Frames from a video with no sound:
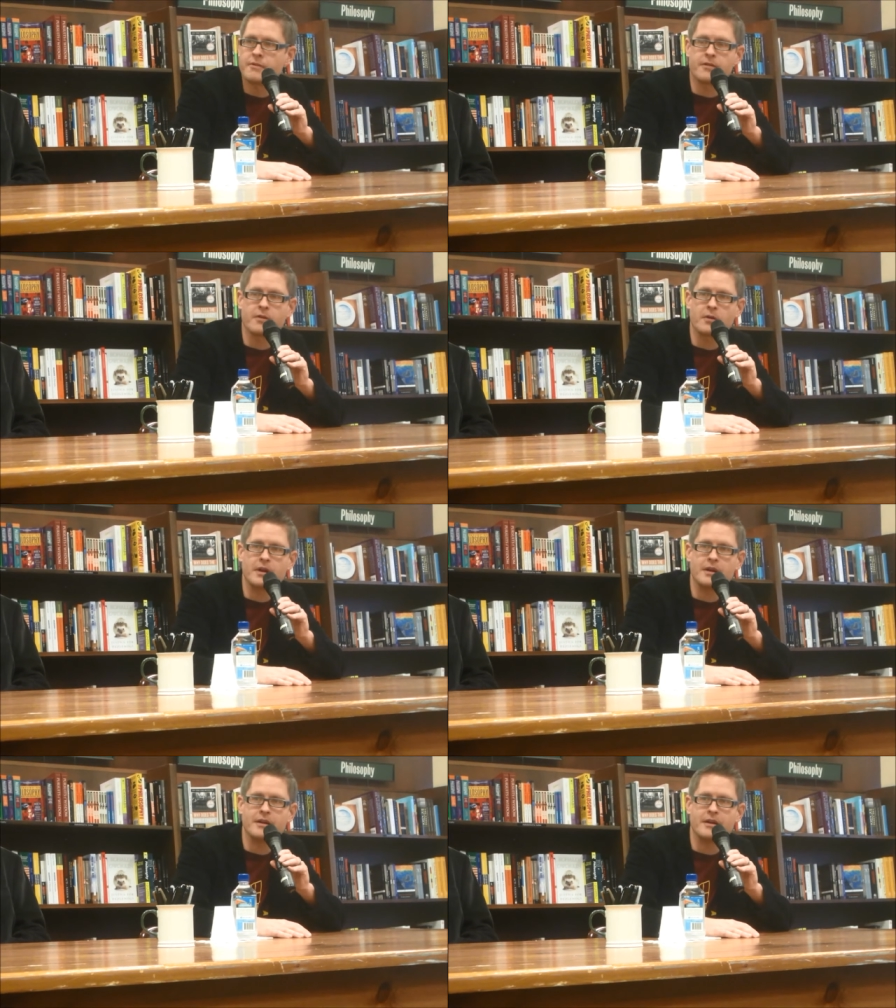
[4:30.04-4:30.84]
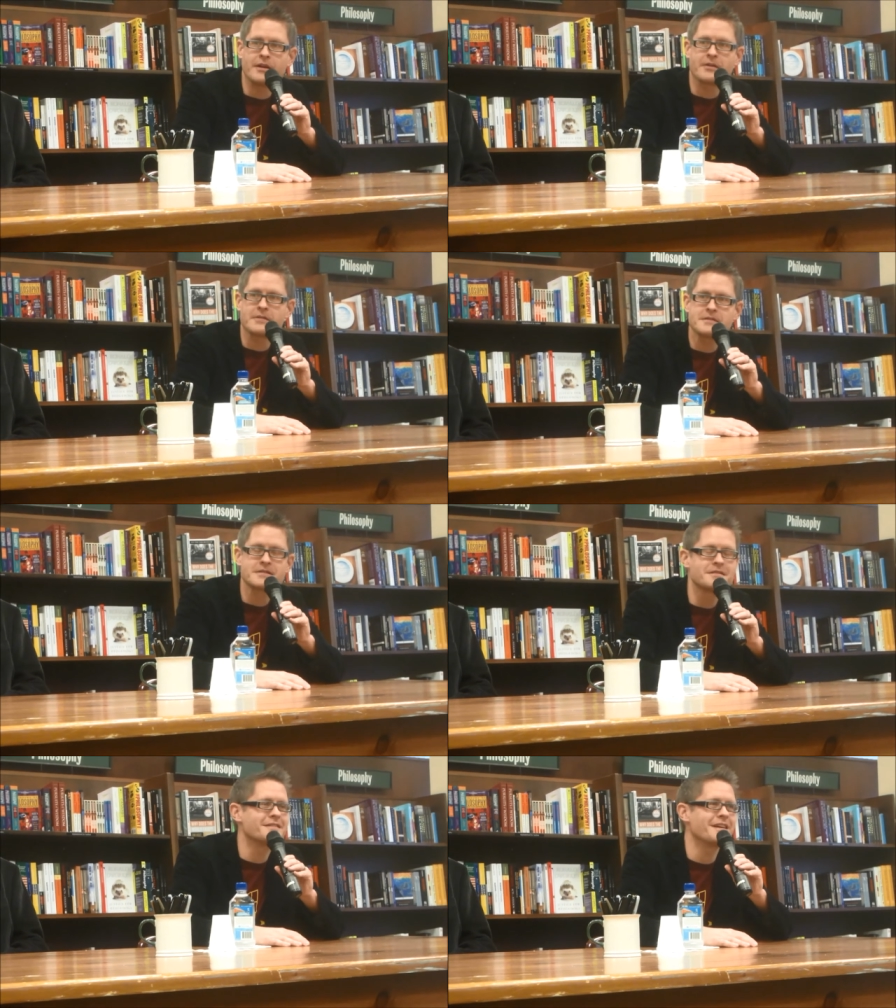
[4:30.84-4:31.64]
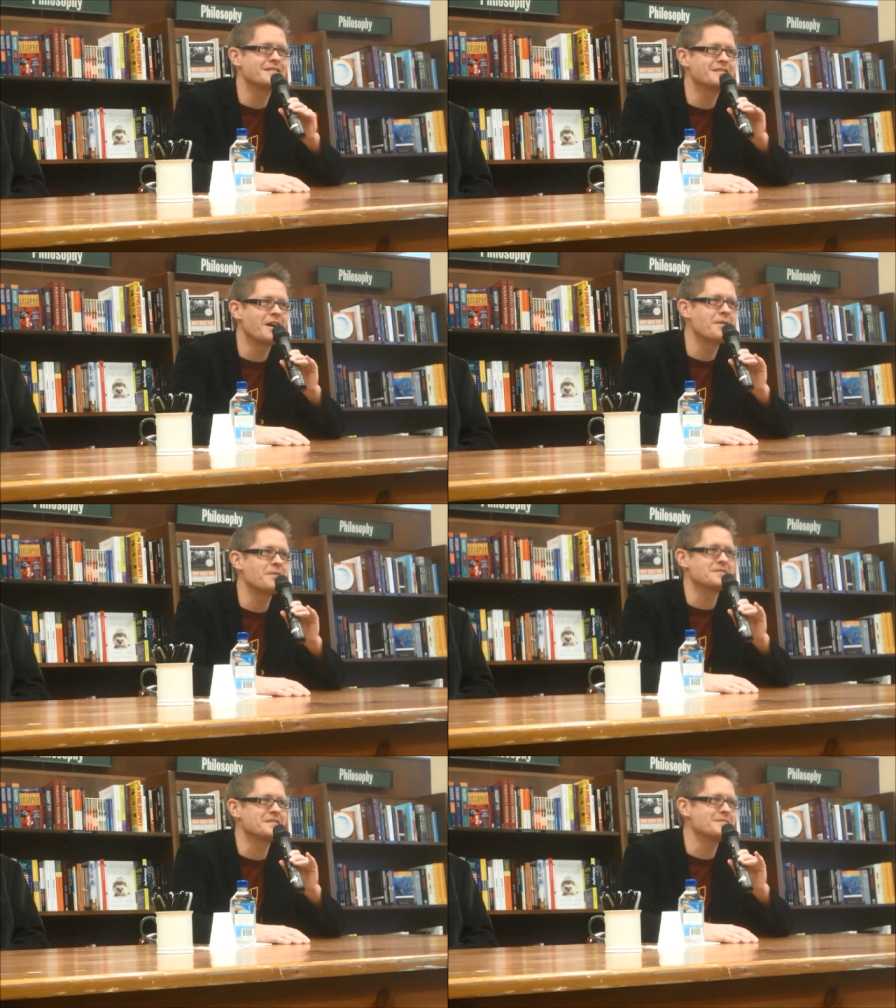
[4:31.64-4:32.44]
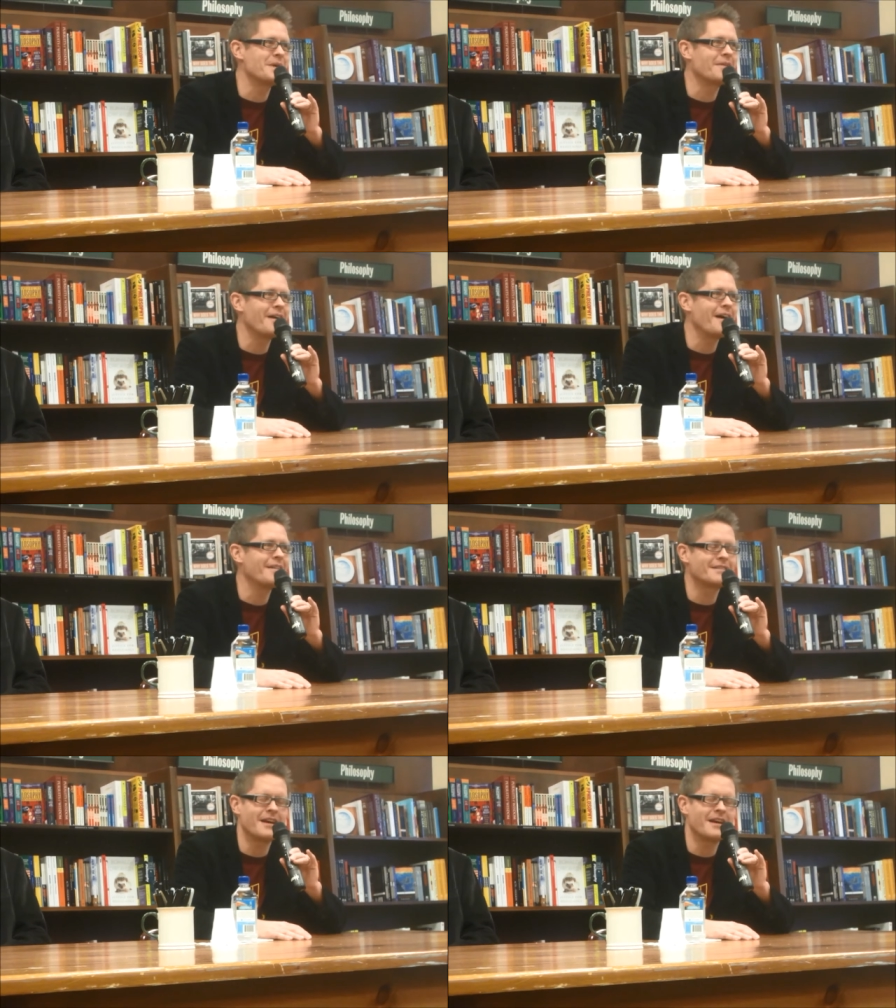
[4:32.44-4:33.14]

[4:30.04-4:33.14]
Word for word: 30 years that Star Wars has been around.